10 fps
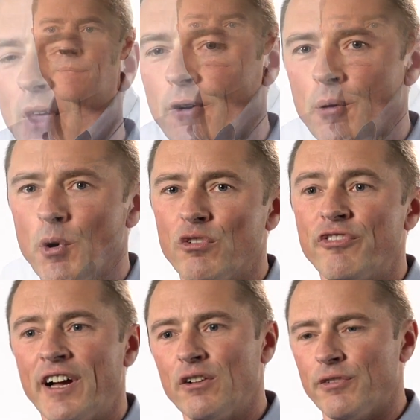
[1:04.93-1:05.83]
A remote
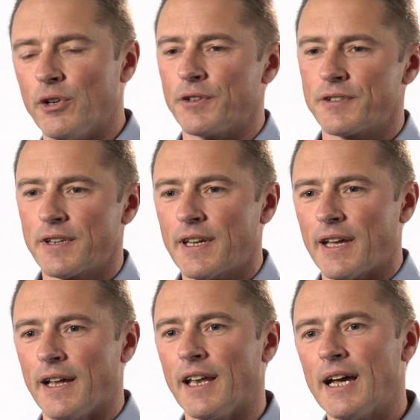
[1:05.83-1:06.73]
file vault
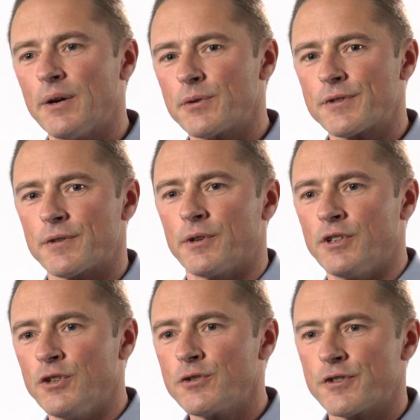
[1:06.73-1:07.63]
allows
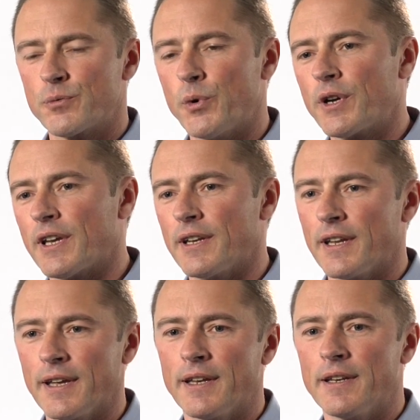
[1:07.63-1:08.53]
users working
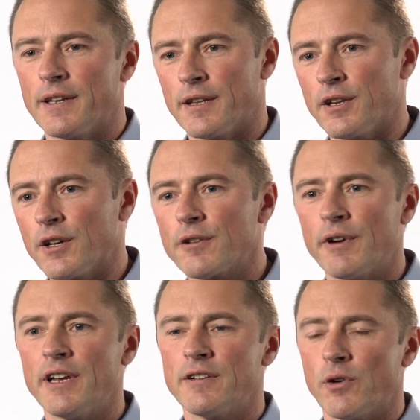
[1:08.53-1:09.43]
in the other
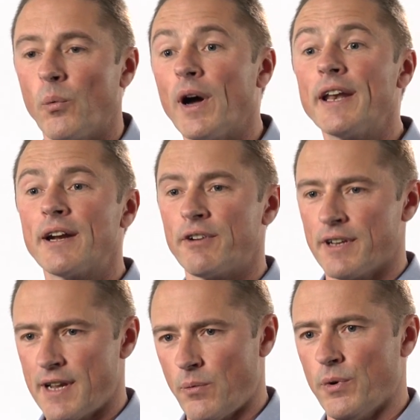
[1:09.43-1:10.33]
end of a wide area
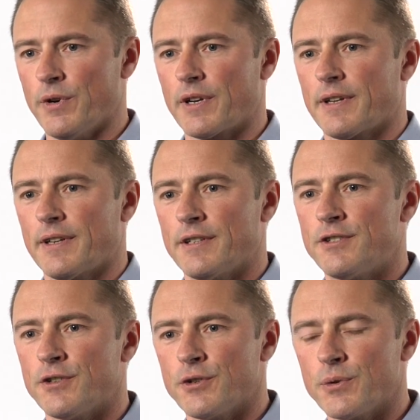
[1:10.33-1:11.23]
network
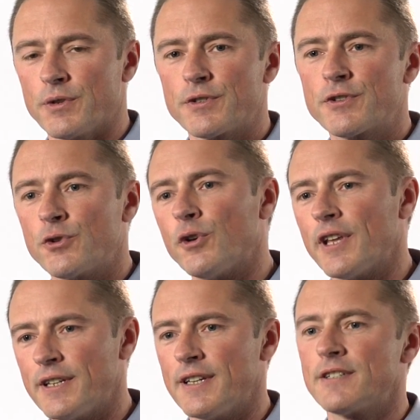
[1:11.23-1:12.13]
to store
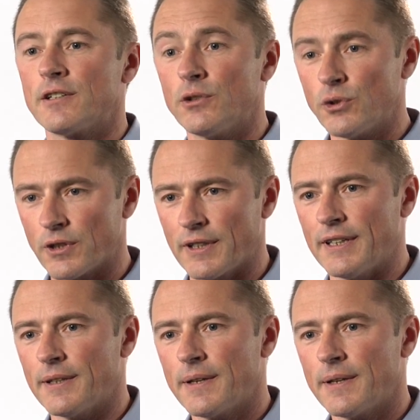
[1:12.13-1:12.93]
their data locally